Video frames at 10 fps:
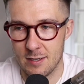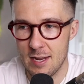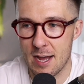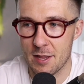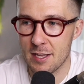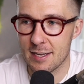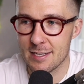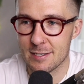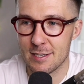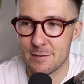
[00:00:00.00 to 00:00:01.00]
And yeah, I think
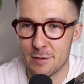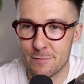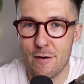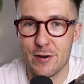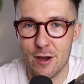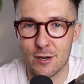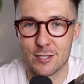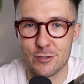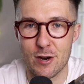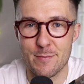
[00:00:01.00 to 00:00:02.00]
it's very nice
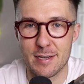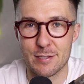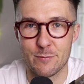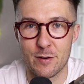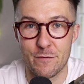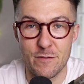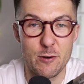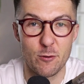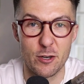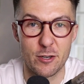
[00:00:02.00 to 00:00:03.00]
to try and make someone
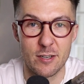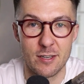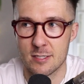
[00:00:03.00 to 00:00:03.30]
feel good.